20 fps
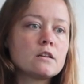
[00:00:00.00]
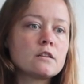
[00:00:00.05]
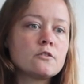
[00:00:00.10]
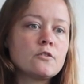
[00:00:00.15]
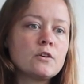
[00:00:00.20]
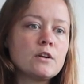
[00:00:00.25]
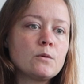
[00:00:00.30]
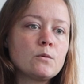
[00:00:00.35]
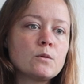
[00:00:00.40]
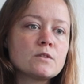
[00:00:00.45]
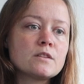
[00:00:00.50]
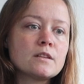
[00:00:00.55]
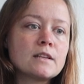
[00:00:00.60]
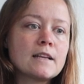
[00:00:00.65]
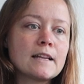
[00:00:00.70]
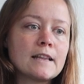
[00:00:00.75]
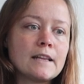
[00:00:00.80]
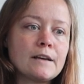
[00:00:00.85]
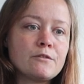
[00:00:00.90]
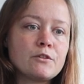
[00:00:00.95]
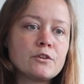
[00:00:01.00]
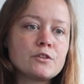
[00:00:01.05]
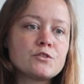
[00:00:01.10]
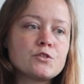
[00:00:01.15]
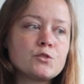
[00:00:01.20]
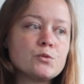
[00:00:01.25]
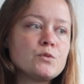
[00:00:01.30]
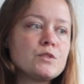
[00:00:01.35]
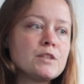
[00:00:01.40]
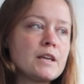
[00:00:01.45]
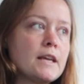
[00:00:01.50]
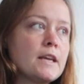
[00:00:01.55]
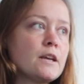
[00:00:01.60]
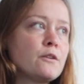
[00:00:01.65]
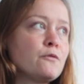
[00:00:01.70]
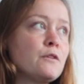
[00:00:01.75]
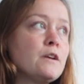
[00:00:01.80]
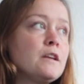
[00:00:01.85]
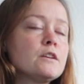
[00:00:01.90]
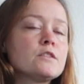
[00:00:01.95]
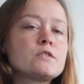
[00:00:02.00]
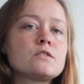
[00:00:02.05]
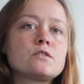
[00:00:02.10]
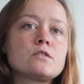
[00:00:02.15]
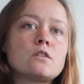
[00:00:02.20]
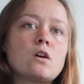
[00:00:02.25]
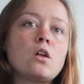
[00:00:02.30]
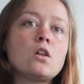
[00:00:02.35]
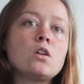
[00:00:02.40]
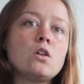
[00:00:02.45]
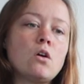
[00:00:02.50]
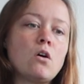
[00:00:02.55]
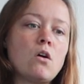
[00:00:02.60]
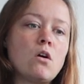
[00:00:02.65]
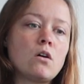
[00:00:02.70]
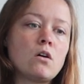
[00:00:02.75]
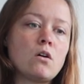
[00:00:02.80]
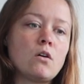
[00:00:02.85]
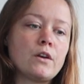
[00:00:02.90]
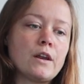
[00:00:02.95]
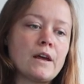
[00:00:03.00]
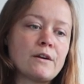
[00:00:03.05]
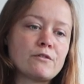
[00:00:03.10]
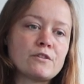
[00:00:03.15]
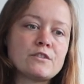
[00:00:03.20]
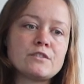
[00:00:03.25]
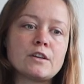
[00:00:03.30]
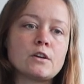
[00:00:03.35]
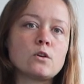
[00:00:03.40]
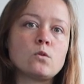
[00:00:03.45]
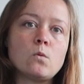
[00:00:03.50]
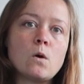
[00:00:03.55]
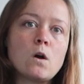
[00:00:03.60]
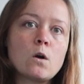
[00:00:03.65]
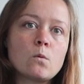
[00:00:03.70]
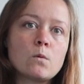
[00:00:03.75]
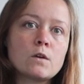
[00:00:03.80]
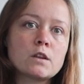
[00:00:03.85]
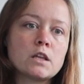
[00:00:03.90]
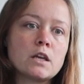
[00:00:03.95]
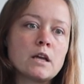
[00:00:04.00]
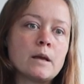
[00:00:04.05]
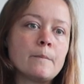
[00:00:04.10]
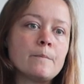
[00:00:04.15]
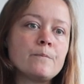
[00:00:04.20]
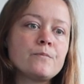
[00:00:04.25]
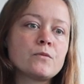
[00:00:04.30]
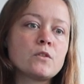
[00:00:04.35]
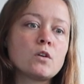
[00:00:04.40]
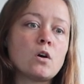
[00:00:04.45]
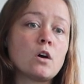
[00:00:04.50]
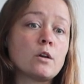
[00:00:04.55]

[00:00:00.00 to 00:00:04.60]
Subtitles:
thought it wasn't clever to take Venus along on every single walk with him,